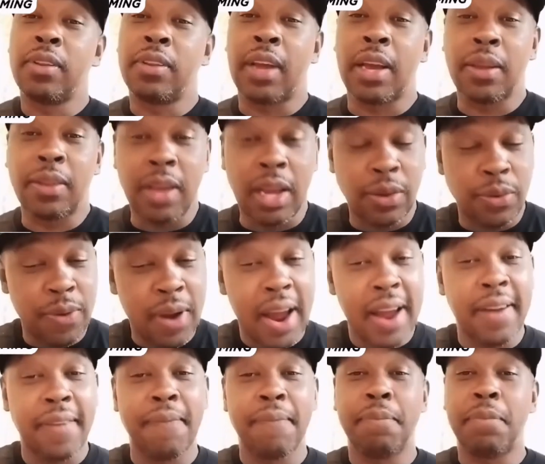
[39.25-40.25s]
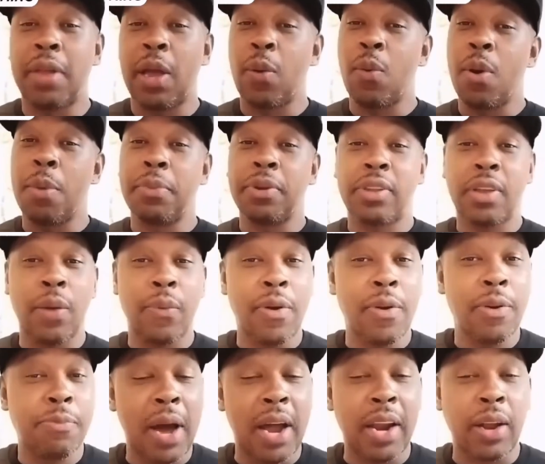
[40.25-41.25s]
They that's right. They want him to stay with
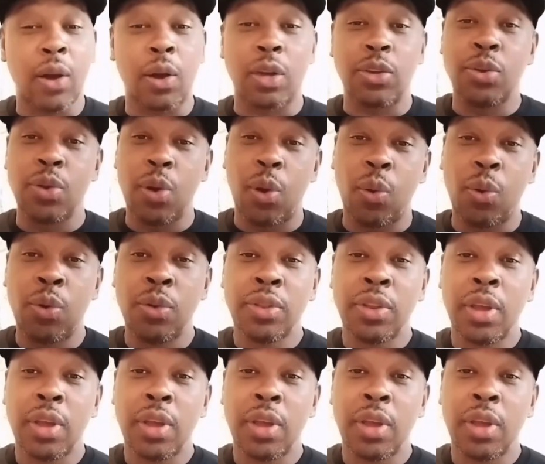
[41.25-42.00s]
him about because you know